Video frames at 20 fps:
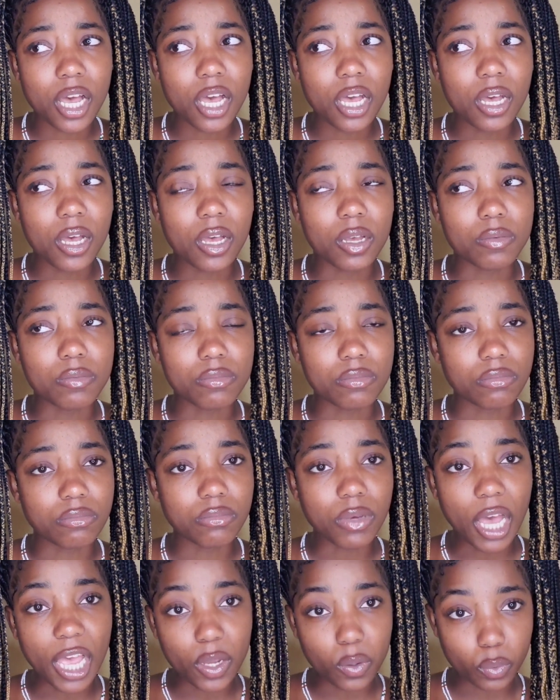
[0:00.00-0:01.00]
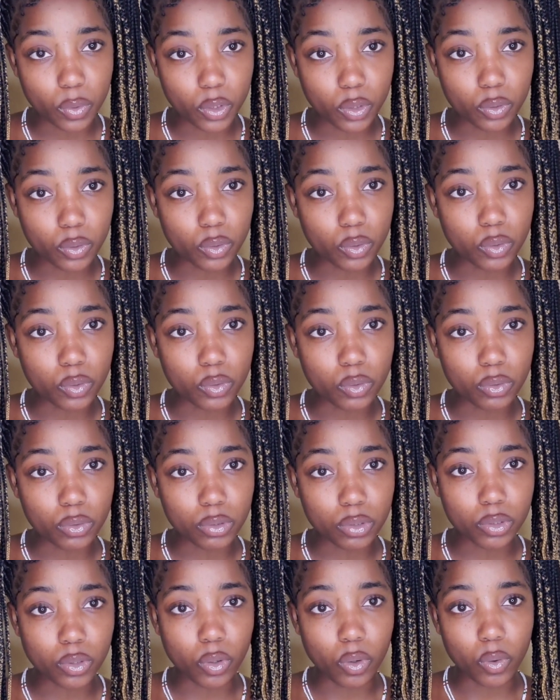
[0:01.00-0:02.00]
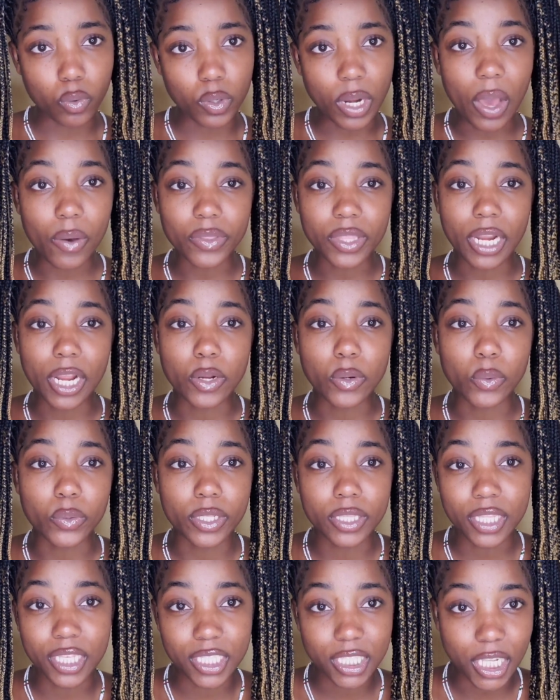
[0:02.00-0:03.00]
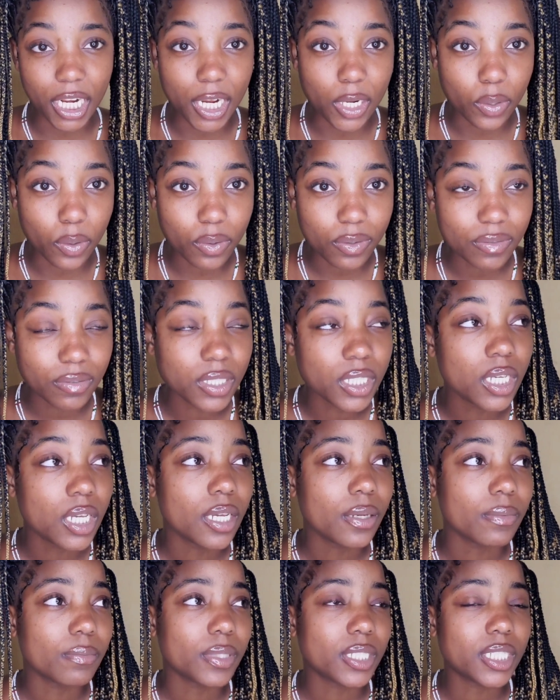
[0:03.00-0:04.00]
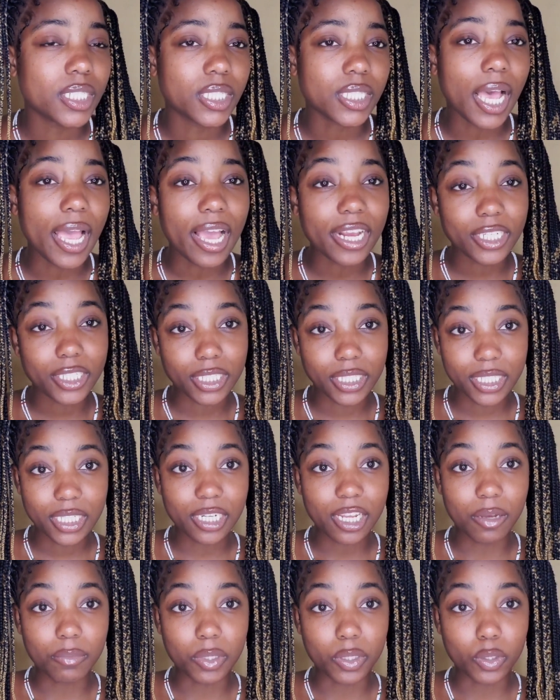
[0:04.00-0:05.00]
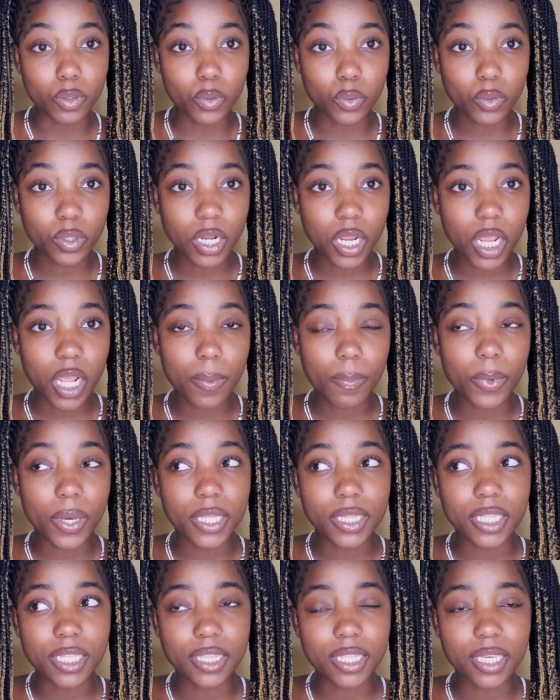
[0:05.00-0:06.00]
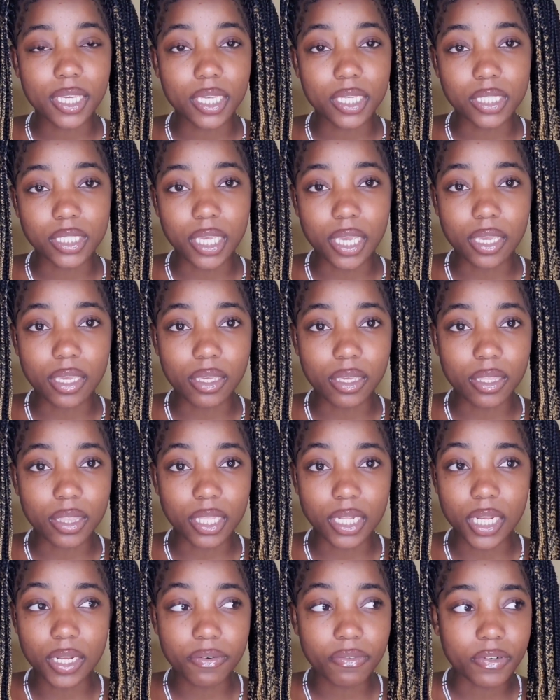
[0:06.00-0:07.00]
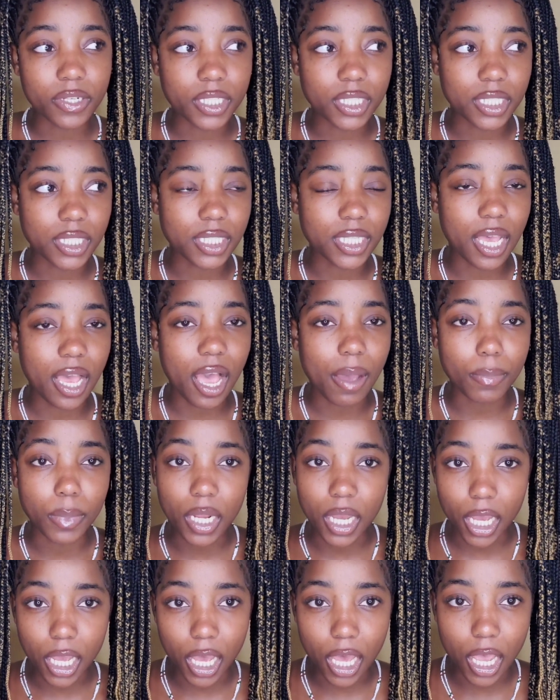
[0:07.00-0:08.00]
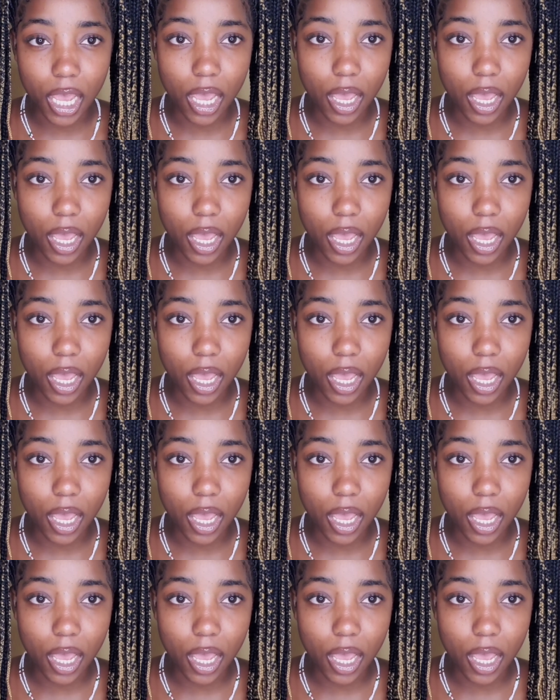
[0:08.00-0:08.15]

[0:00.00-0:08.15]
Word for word: um, I would do. You know now that I know the things that I know, because I actually did come alone. But the thing is, like the difference is that I'm not